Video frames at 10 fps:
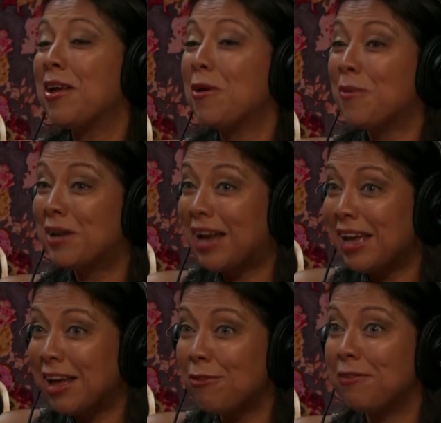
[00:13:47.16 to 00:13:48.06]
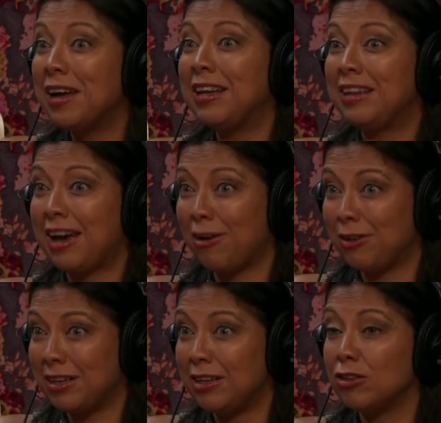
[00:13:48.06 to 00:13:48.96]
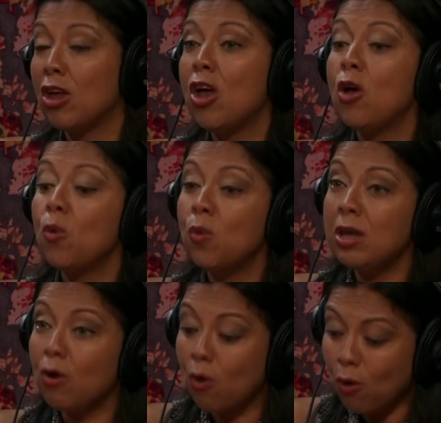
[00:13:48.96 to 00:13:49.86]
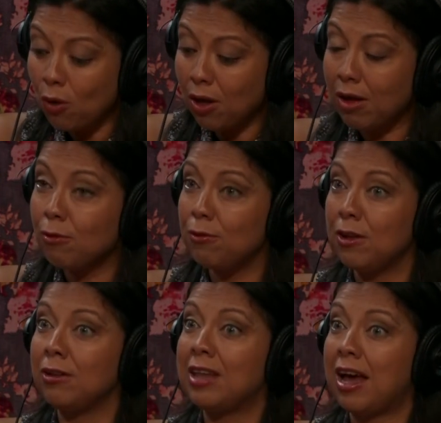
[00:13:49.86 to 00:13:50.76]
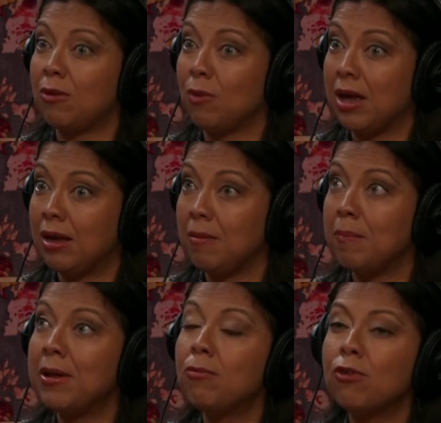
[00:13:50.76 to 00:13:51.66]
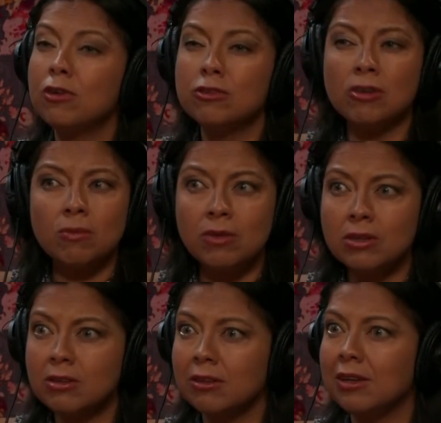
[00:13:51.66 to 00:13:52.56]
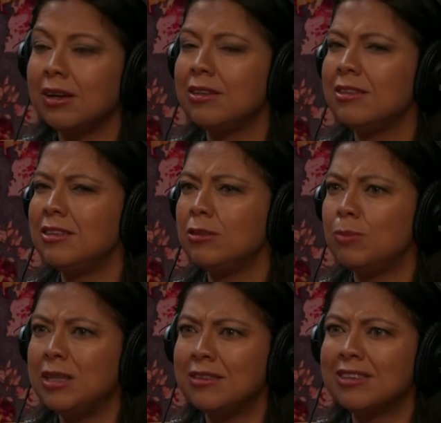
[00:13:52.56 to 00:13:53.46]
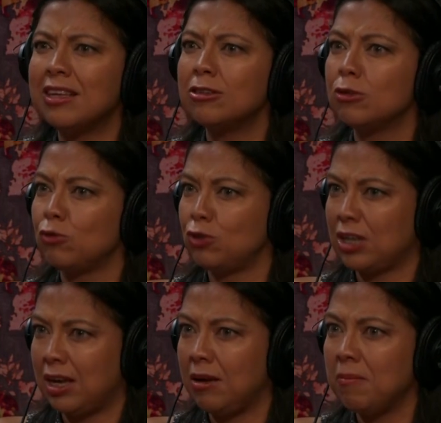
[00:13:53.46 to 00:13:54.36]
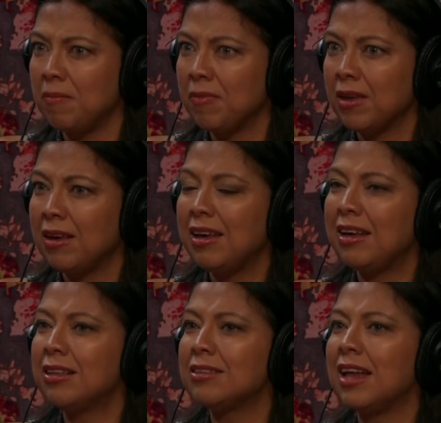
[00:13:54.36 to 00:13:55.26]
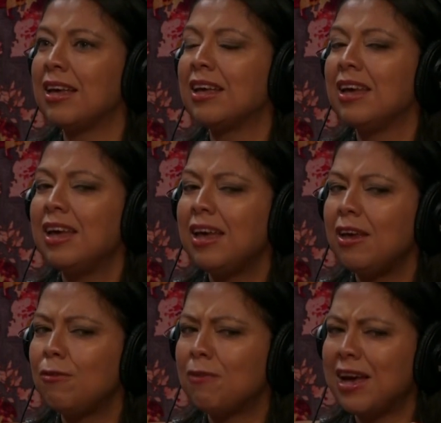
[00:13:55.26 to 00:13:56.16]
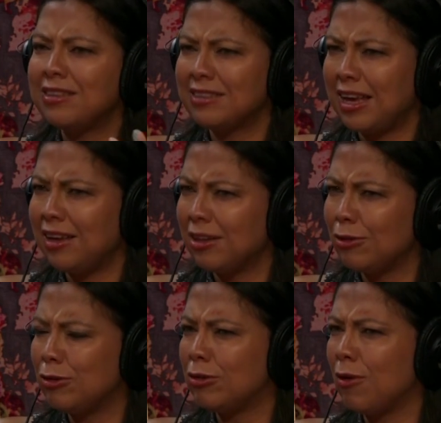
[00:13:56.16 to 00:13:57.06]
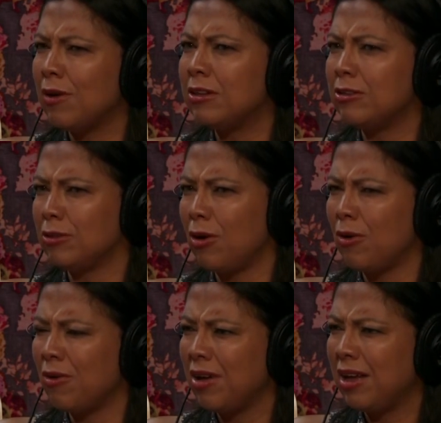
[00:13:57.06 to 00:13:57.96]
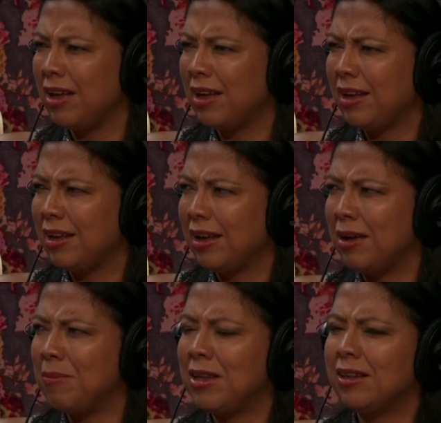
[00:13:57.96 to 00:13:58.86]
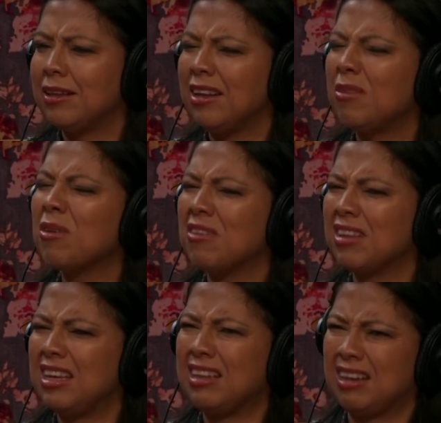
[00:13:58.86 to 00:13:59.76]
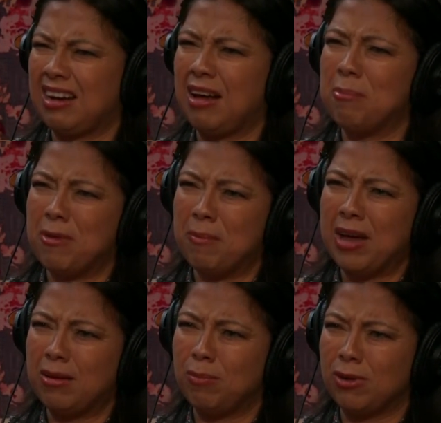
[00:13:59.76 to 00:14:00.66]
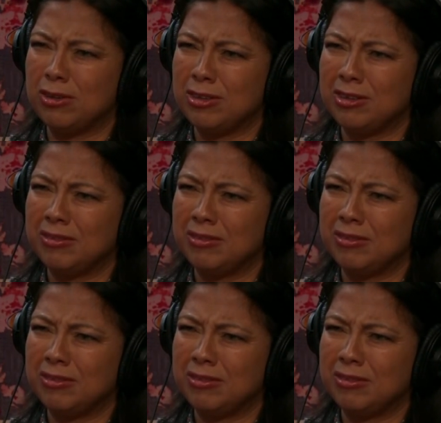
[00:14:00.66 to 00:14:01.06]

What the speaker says: What I have found out is we all feel that way, but for some reason there is this big sense of shame. It's like, if I say it to so and so, I mean, they're going to think that I'm a bad person,